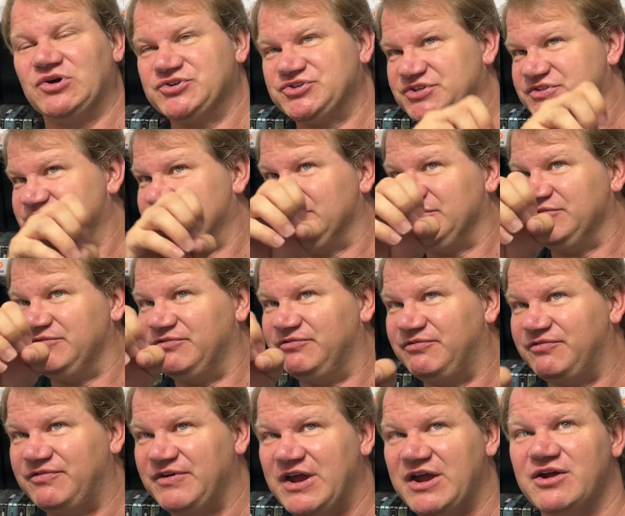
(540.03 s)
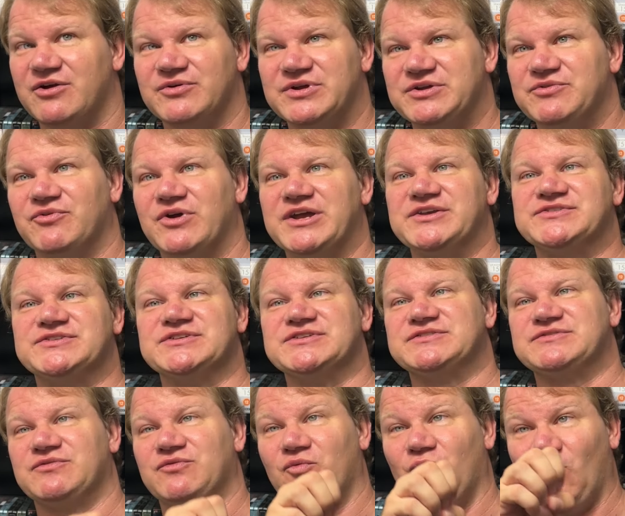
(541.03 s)
are just very
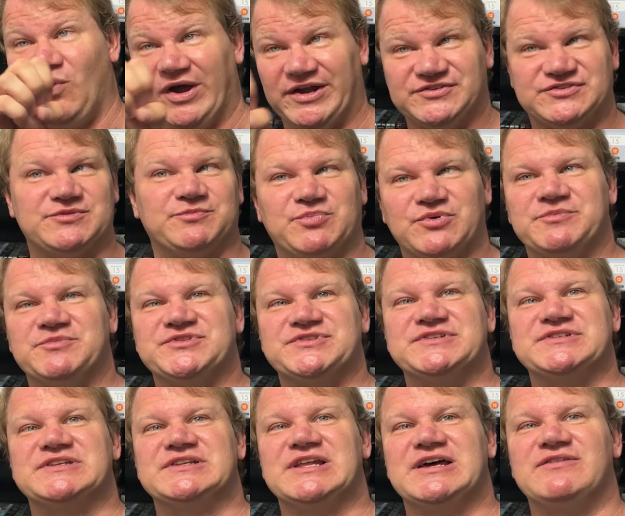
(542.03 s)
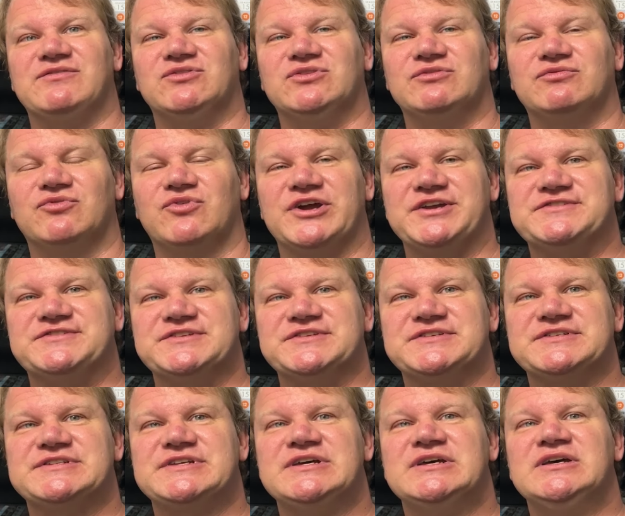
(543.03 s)
racist, white supremacist level of
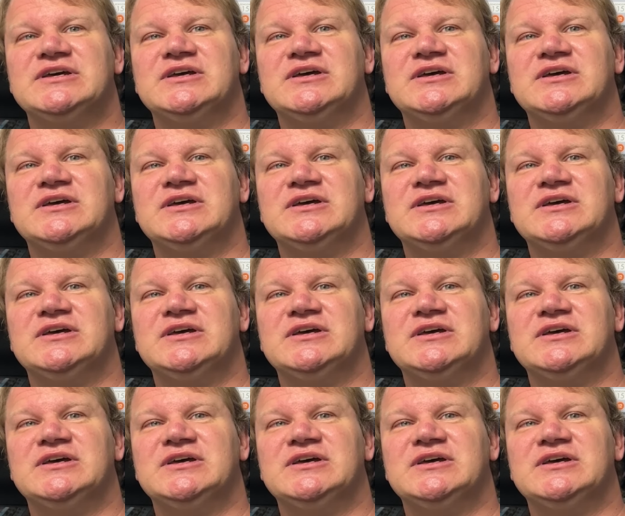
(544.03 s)
racist.